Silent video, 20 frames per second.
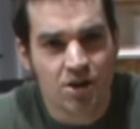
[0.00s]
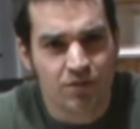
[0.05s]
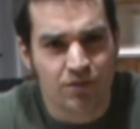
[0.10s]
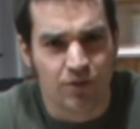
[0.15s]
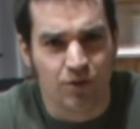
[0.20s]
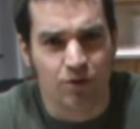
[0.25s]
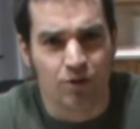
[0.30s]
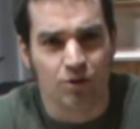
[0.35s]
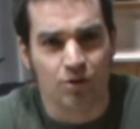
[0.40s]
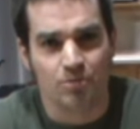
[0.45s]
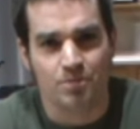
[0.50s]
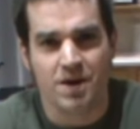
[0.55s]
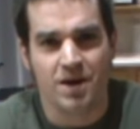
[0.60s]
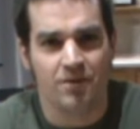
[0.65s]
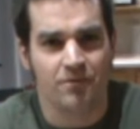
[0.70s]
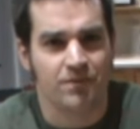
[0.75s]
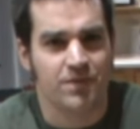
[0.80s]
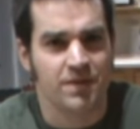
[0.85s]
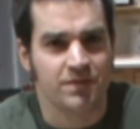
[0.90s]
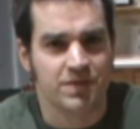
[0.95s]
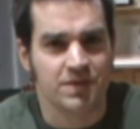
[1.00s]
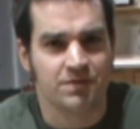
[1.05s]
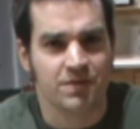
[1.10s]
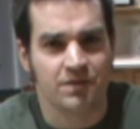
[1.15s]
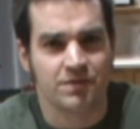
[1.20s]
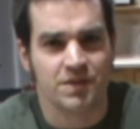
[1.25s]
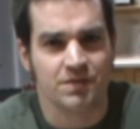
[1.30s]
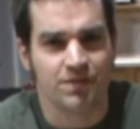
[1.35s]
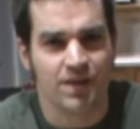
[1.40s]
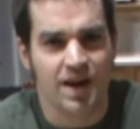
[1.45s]
for about 50,
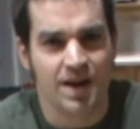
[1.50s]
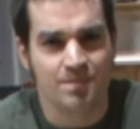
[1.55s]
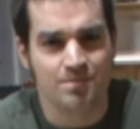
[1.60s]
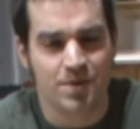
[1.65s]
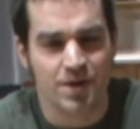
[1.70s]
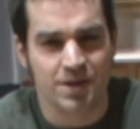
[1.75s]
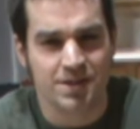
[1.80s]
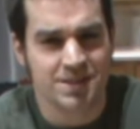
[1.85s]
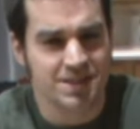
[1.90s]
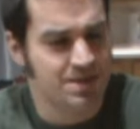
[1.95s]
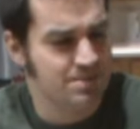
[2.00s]
55 bucks,